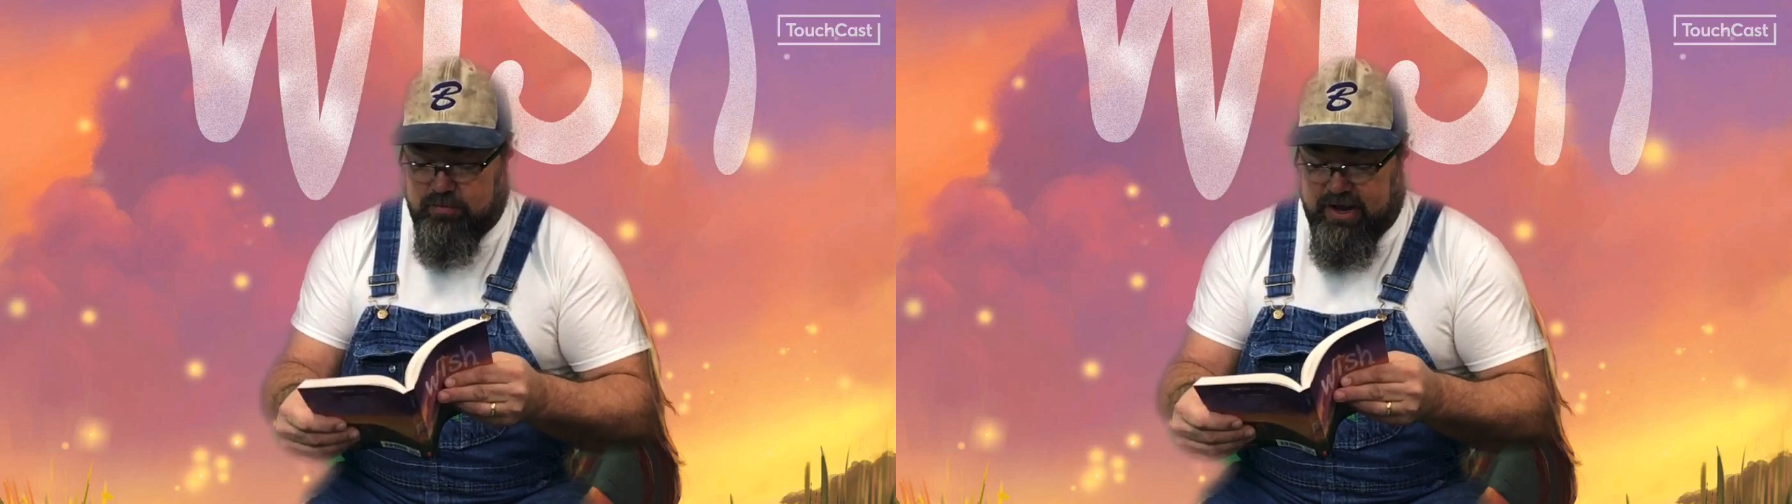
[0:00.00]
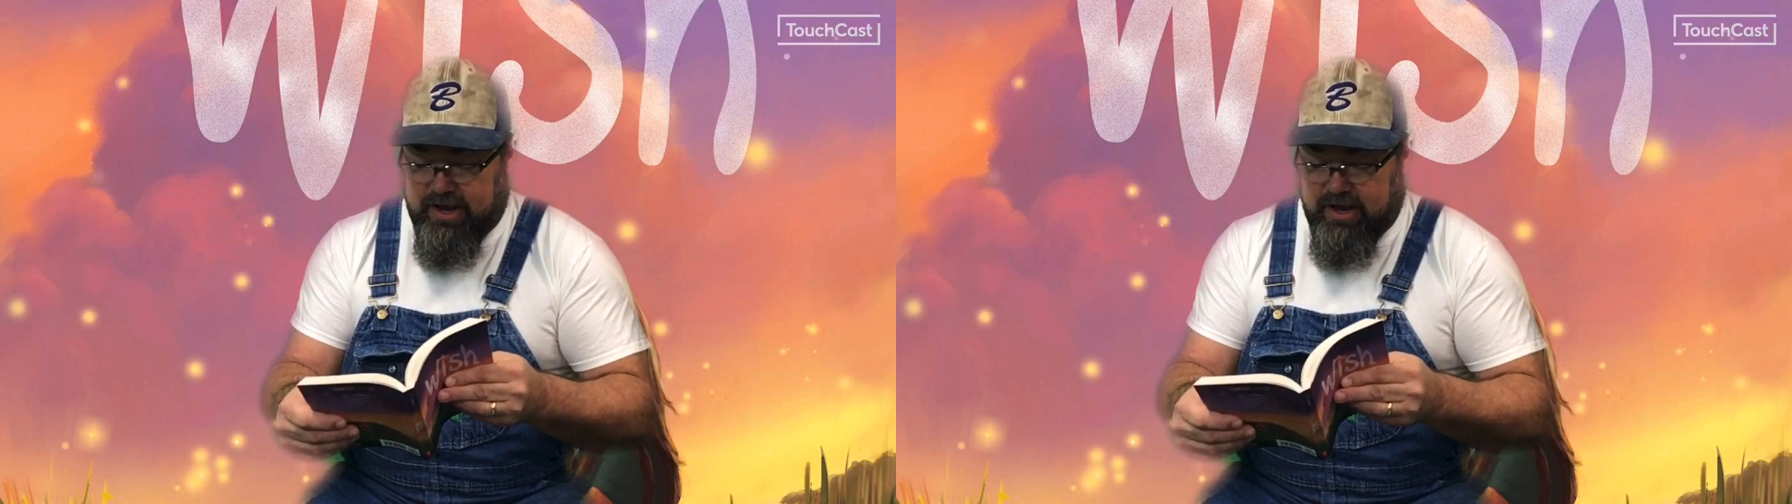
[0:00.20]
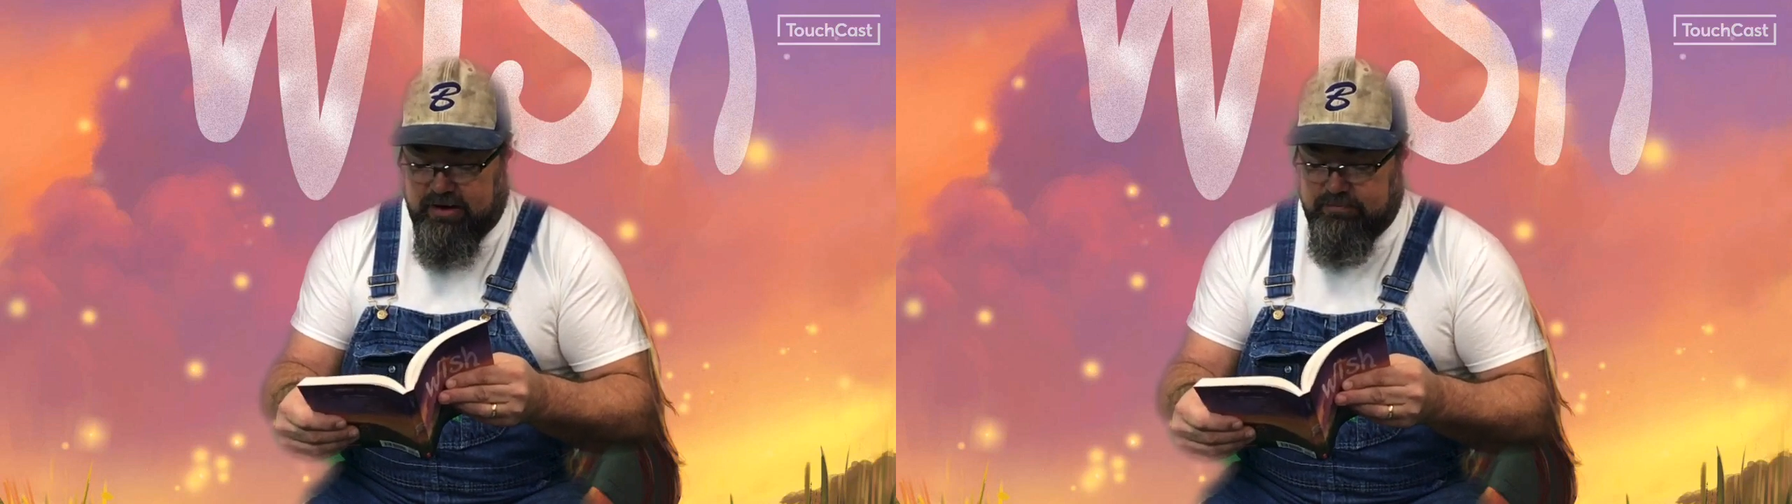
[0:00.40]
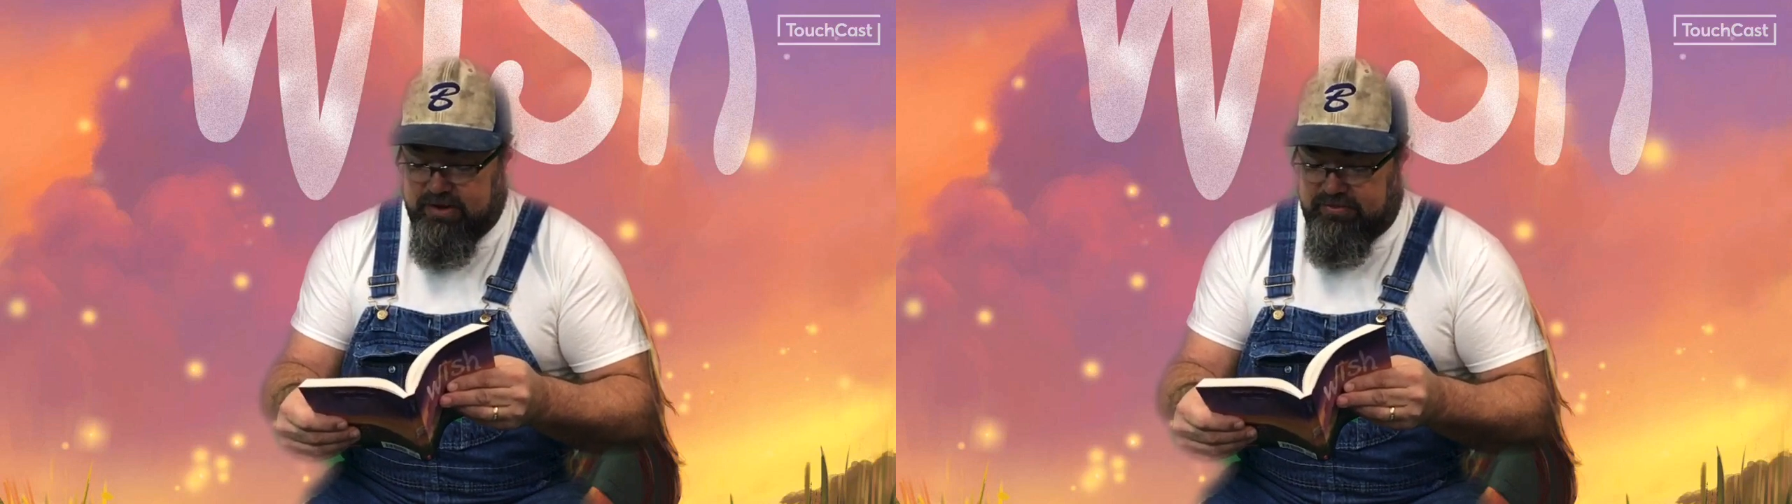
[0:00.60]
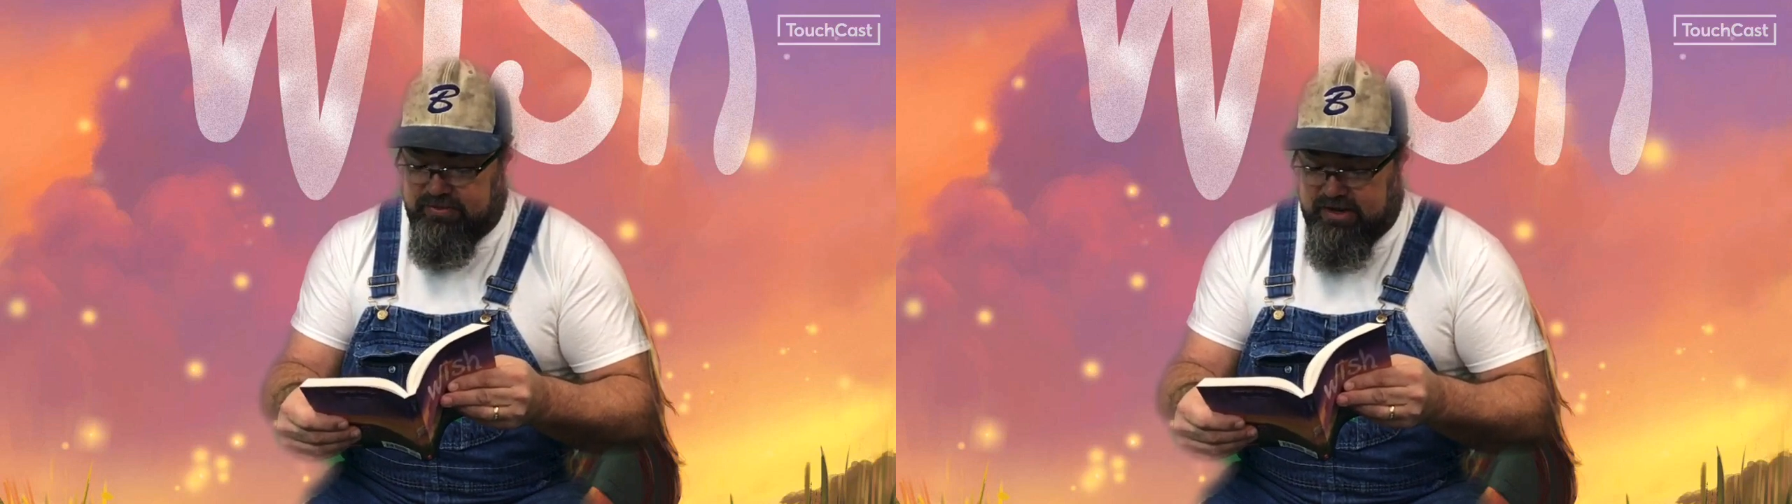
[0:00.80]
bad.
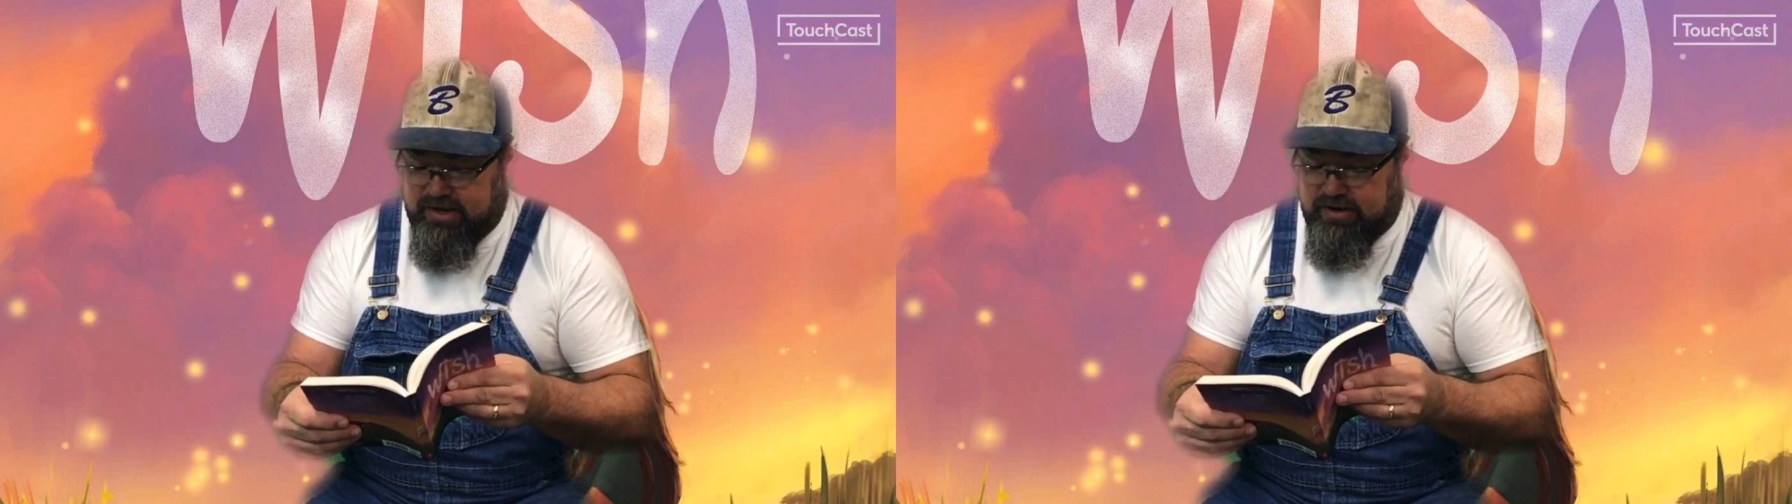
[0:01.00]
But then